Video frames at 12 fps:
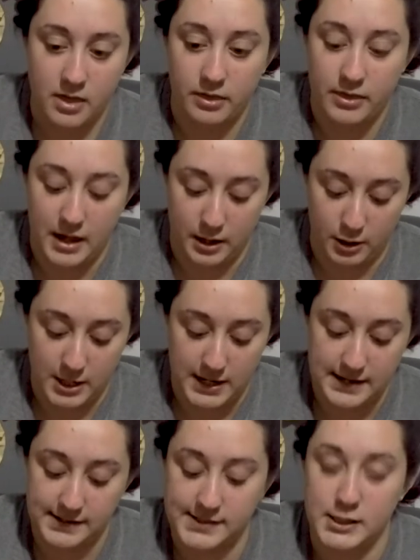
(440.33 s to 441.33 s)
that are
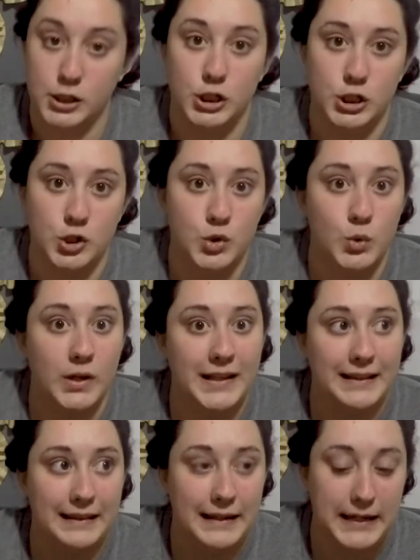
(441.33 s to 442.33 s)
easier to
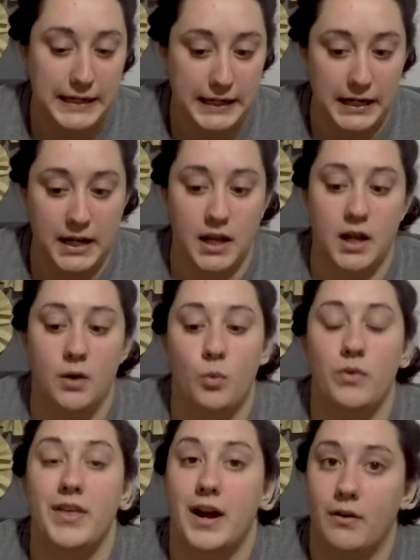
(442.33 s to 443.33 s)
clean
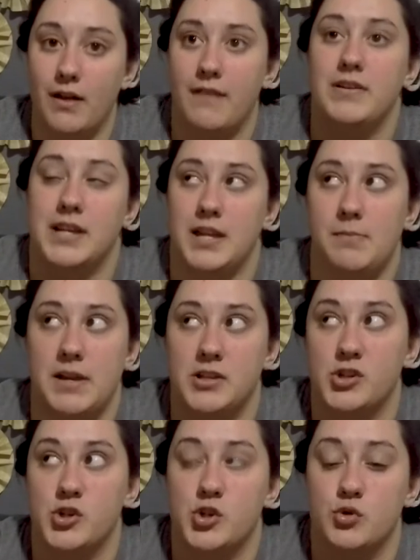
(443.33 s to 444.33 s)
without having to keep a
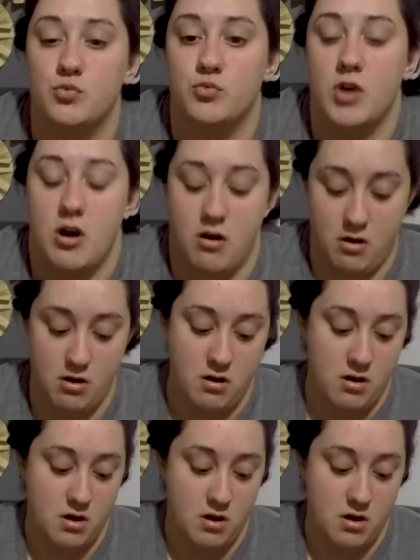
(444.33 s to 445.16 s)
straw